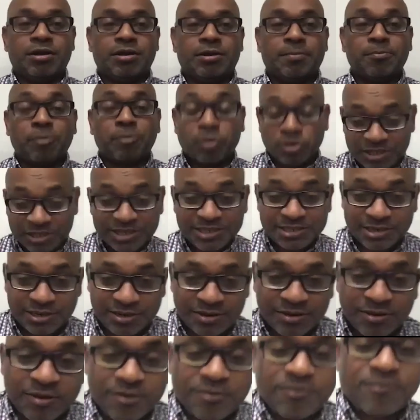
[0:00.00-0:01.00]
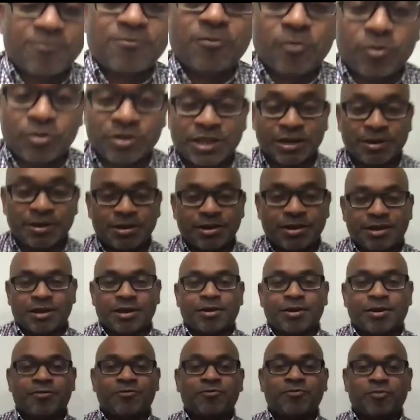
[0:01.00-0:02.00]
protected for that,
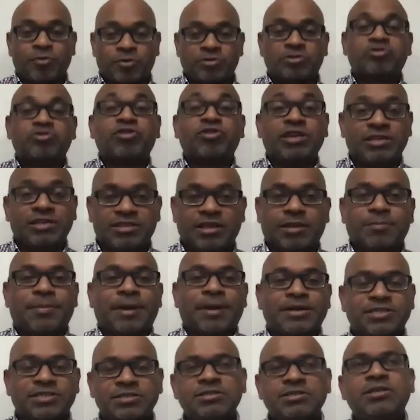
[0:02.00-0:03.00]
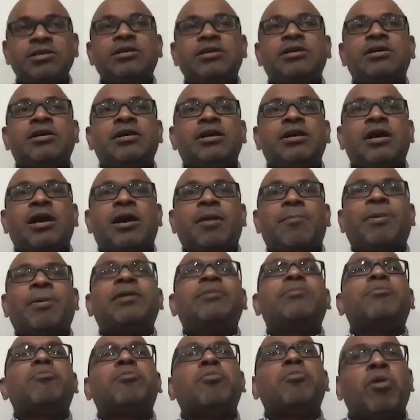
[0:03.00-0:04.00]
for treating that patient.
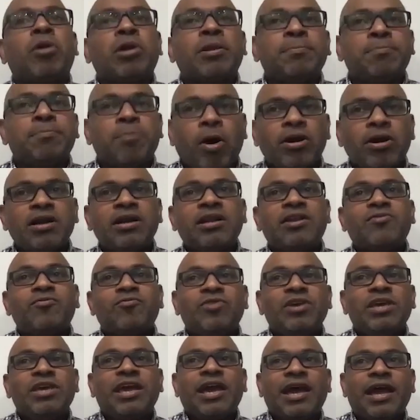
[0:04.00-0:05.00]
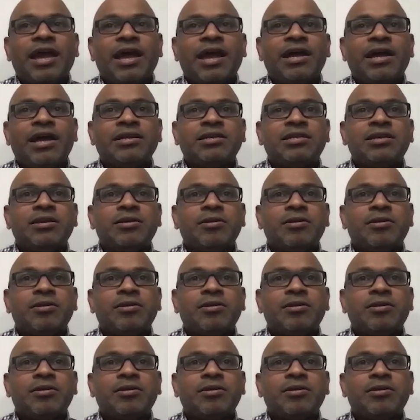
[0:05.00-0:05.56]
But more importantly, we had